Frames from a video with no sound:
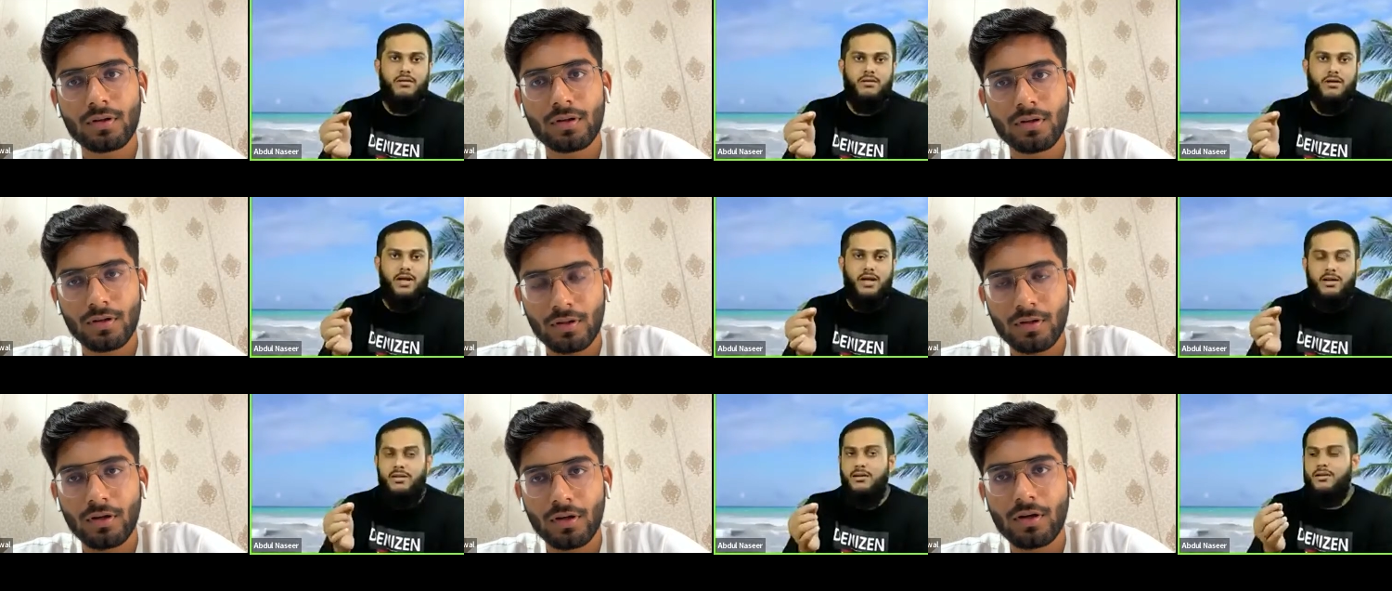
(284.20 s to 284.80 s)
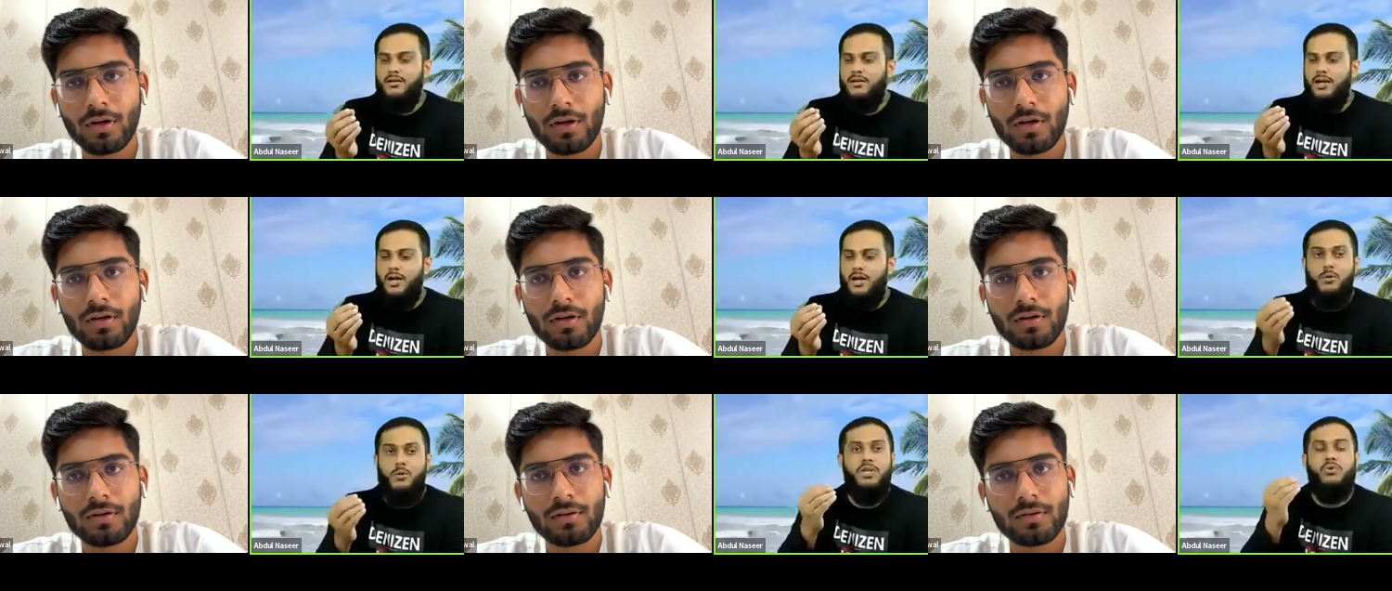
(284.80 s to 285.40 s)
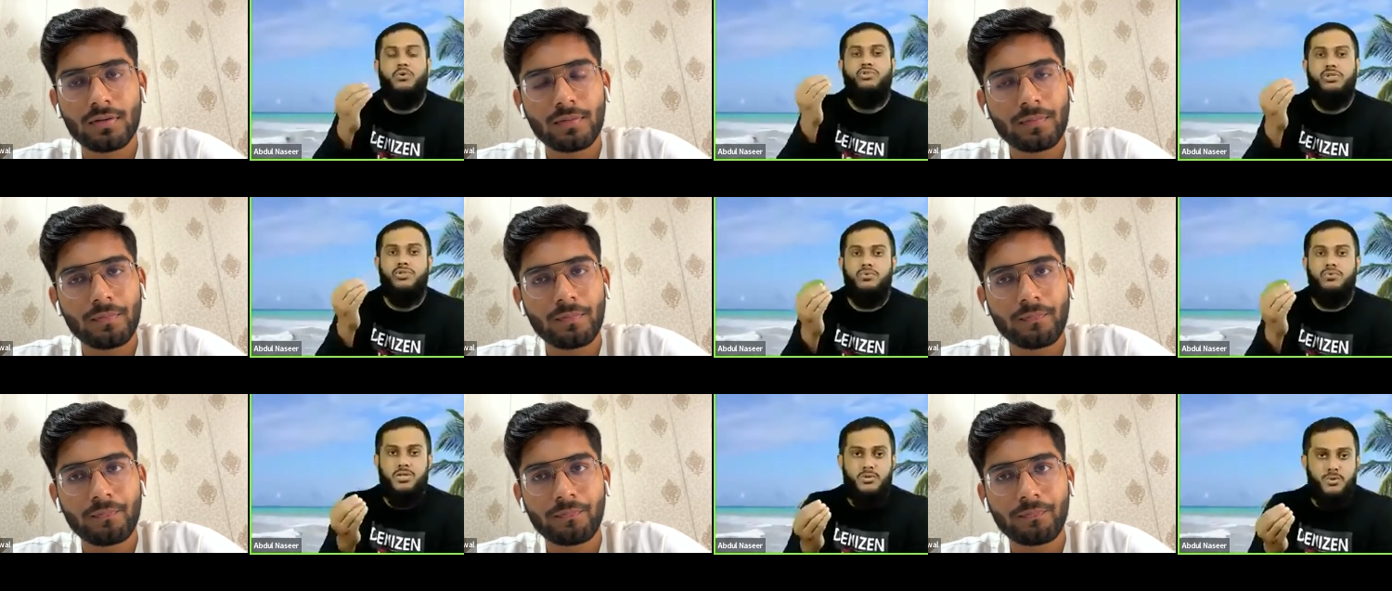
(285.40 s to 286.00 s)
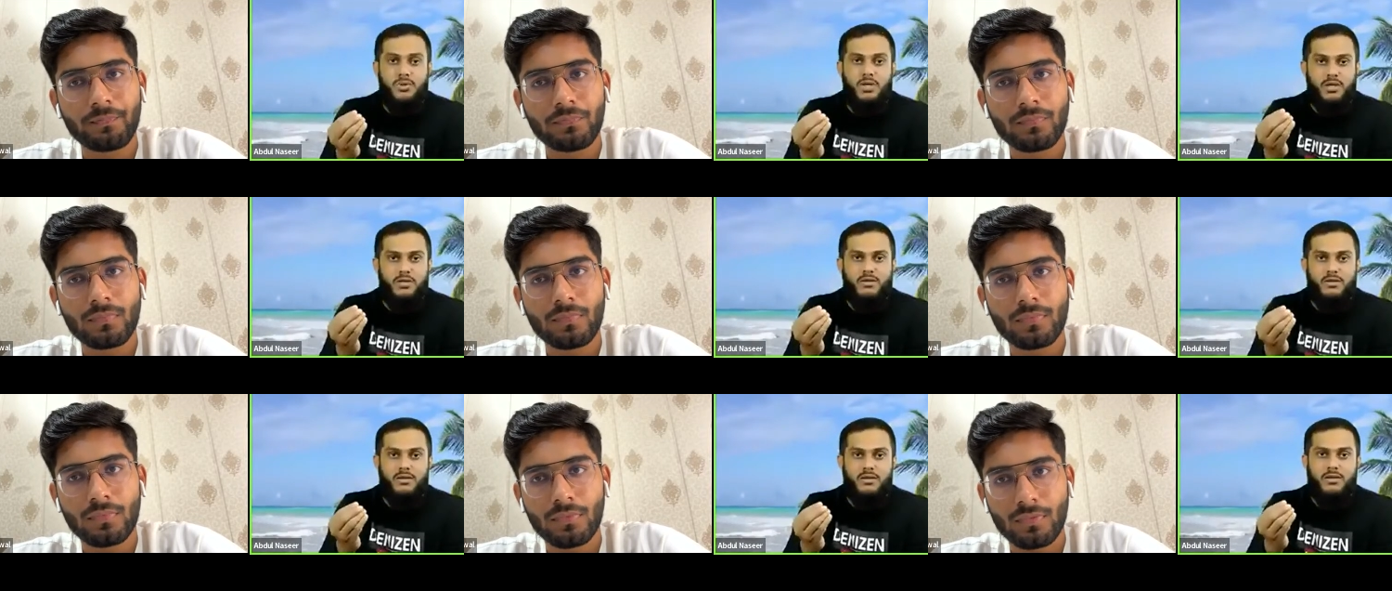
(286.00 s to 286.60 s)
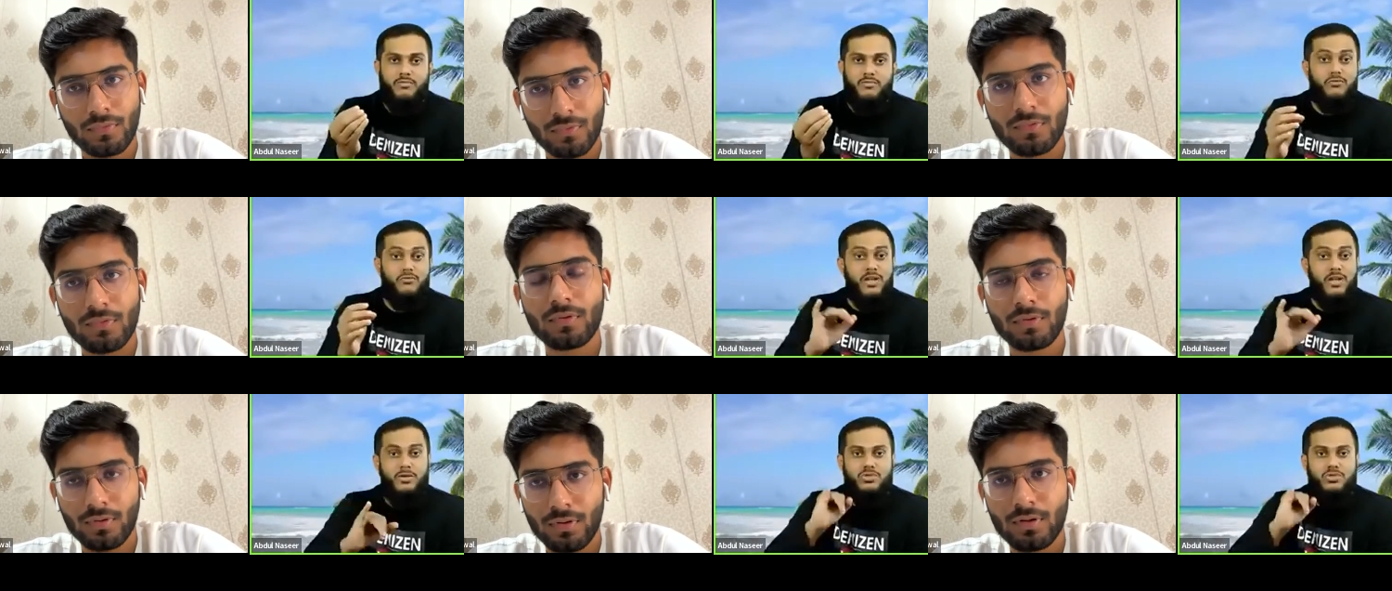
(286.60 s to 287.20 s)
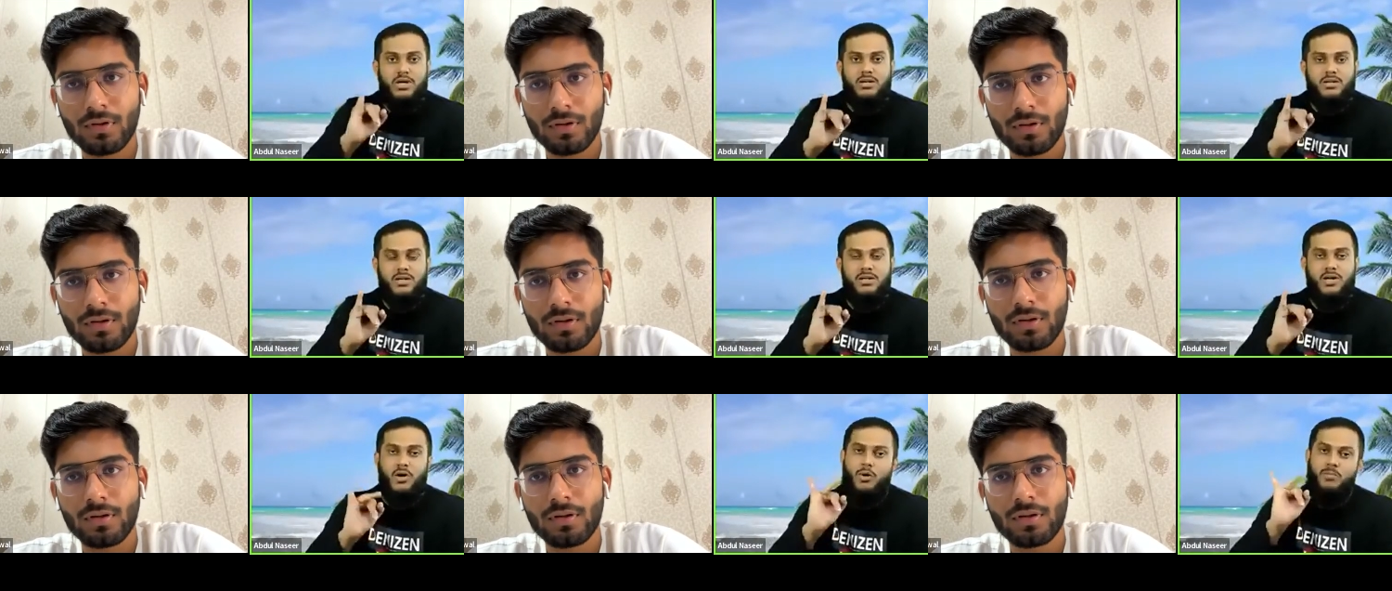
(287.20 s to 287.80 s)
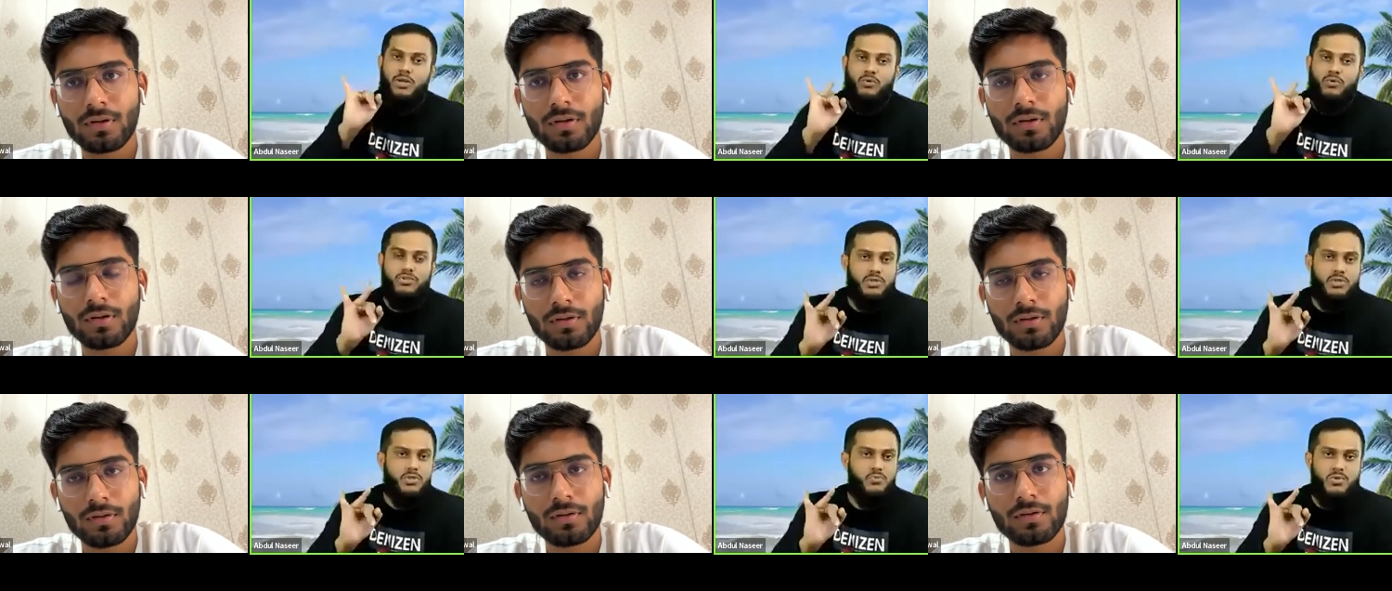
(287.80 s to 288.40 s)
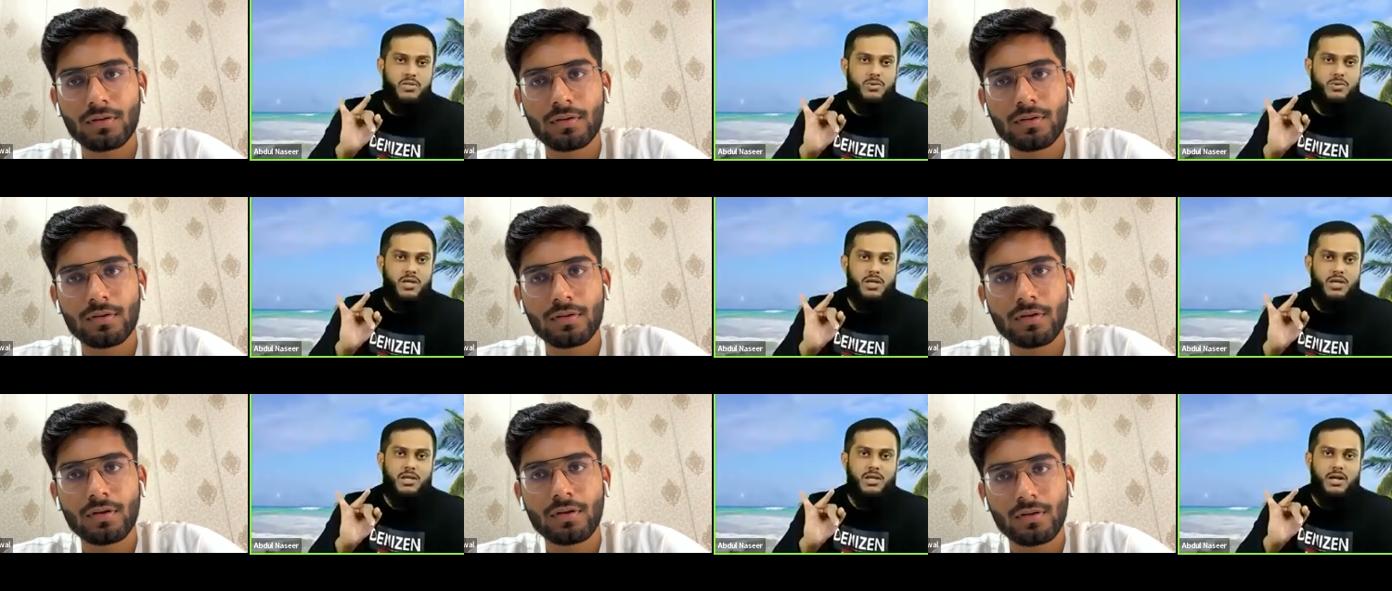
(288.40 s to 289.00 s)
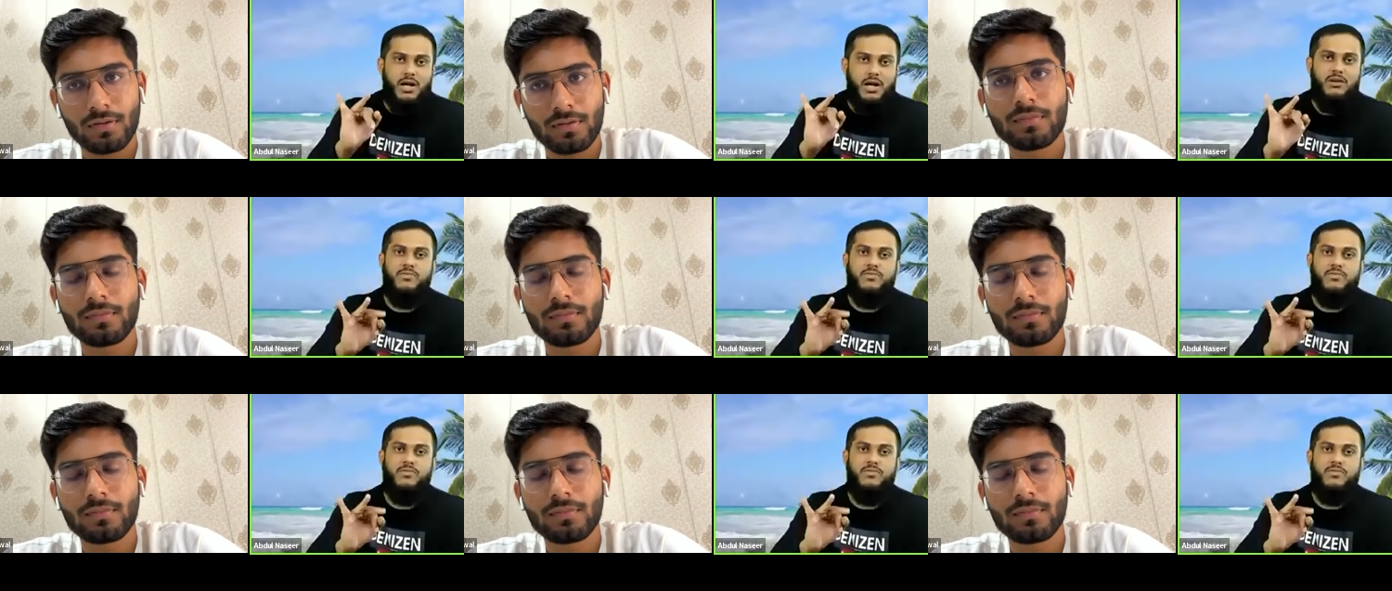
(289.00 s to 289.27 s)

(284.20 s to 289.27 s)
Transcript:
Speaker 1: and how many questions you are doing when you started, how many questions you were doing, and